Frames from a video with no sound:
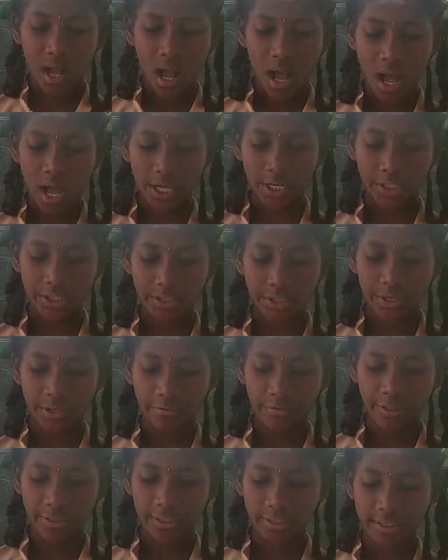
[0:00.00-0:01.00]
horizon
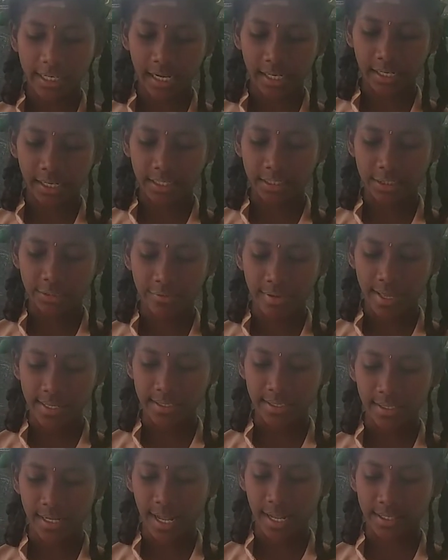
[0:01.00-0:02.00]
with jungles where
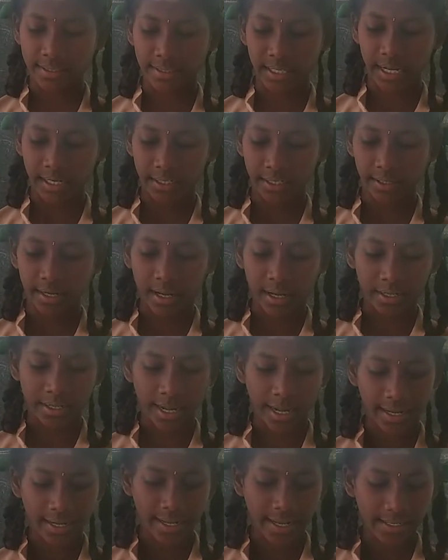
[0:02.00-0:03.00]
snakes and
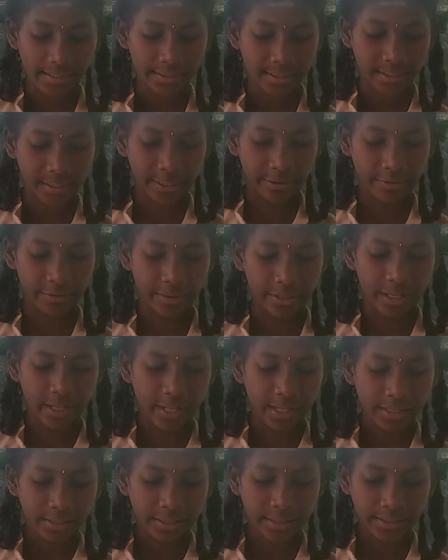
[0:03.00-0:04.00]
tigers lived.
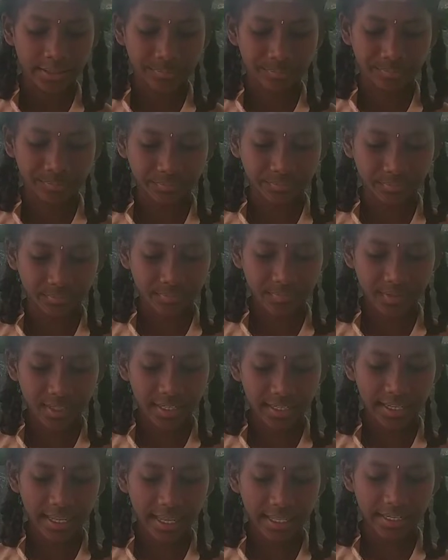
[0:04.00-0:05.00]
These
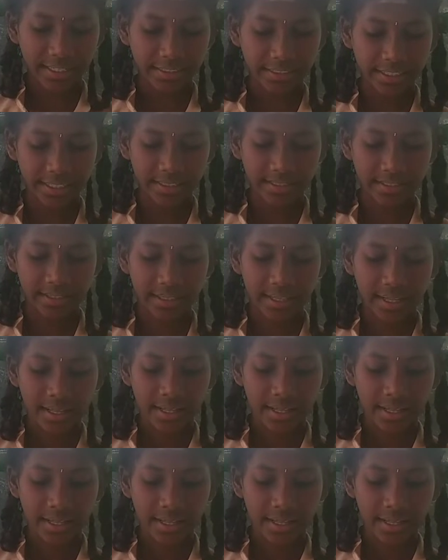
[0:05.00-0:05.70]
carriages